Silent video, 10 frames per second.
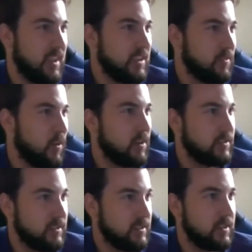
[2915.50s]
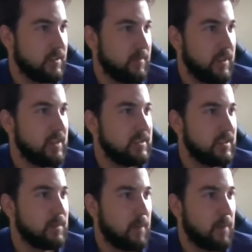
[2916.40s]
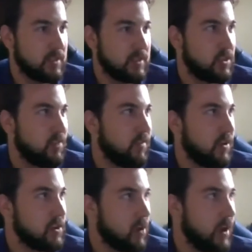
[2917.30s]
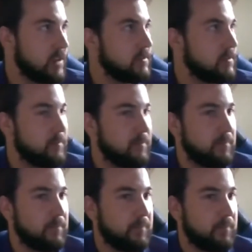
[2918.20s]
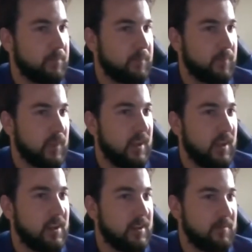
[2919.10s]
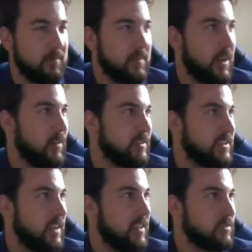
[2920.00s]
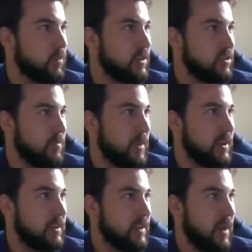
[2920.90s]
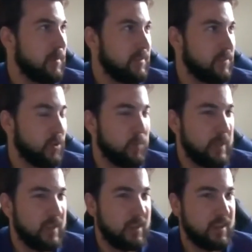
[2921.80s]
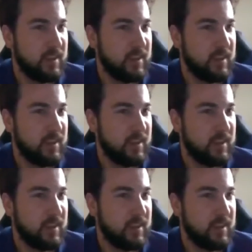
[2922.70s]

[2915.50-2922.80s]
as far as the ECE department is concerned for undergrads. Now I said that's what Trombetta, I believe, told me.